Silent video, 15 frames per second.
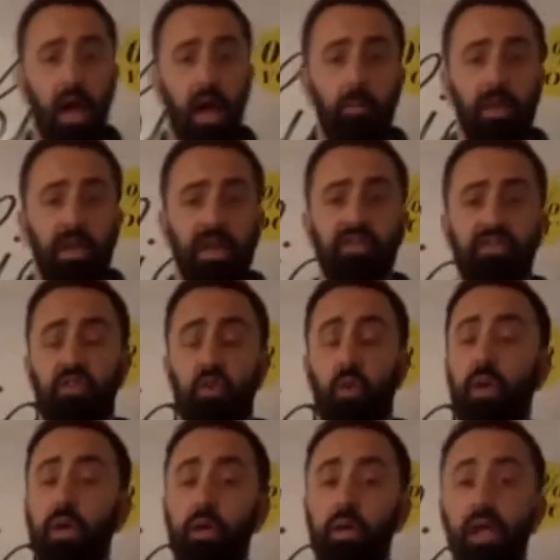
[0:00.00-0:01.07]

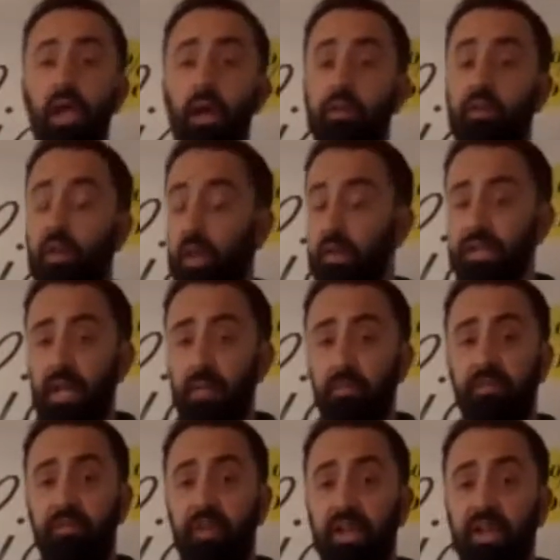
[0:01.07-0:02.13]
Historically, another type
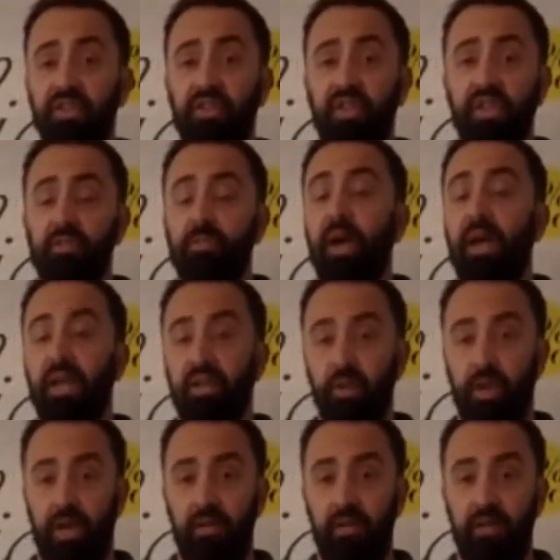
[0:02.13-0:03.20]
of finish is
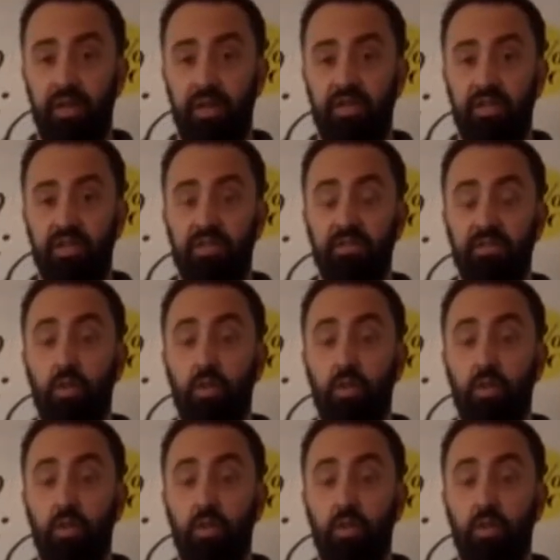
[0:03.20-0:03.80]
penetrating finishes.